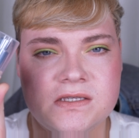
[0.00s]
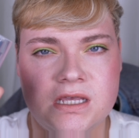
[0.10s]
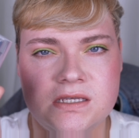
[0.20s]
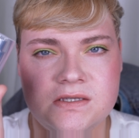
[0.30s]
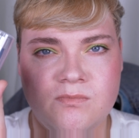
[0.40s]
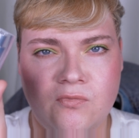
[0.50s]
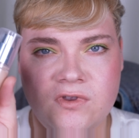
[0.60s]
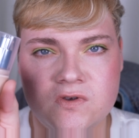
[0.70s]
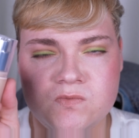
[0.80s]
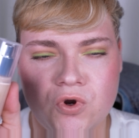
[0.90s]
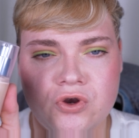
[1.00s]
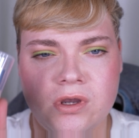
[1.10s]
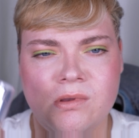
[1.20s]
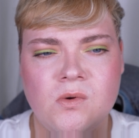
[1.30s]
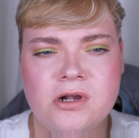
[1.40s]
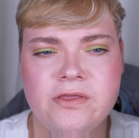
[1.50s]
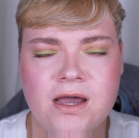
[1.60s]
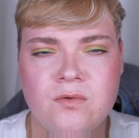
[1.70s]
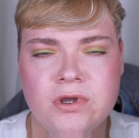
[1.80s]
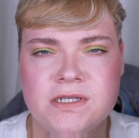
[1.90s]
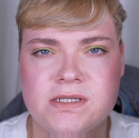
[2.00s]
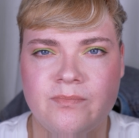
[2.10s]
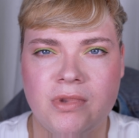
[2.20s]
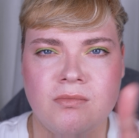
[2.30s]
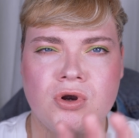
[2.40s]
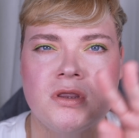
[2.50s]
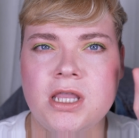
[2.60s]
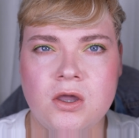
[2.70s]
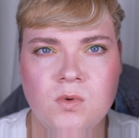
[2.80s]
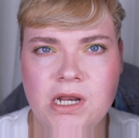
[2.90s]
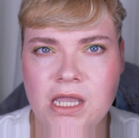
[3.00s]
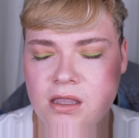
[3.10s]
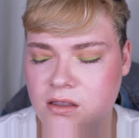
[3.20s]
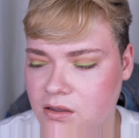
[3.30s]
This feels more creamy where that one is a bit more liquidy.